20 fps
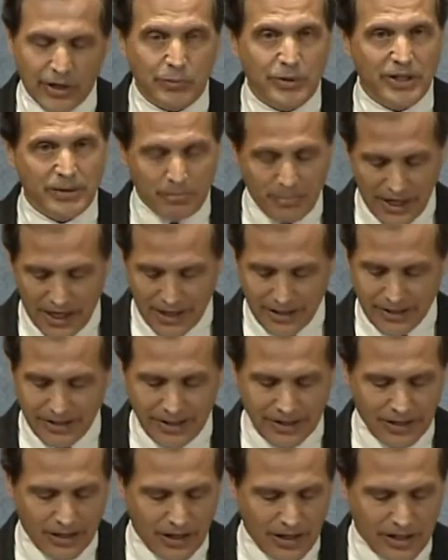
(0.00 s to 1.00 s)
and we abandon
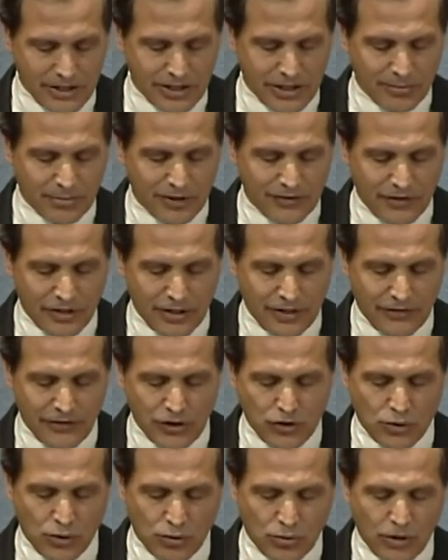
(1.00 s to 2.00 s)
the concept of
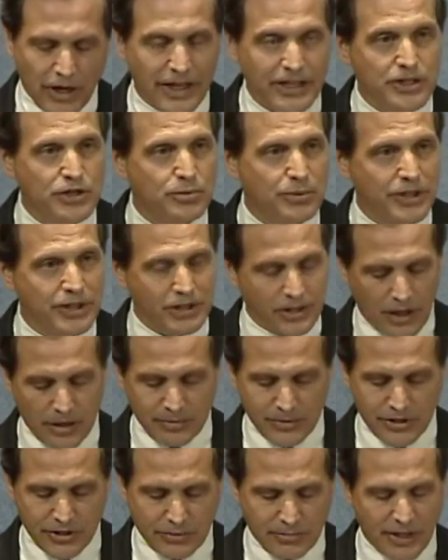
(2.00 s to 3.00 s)
individual rights when it
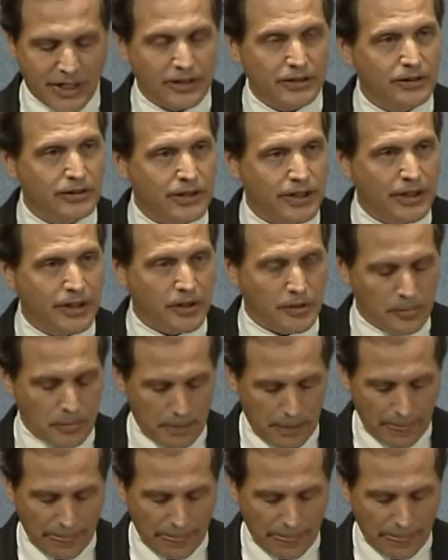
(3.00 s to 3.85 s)
comes to medical care.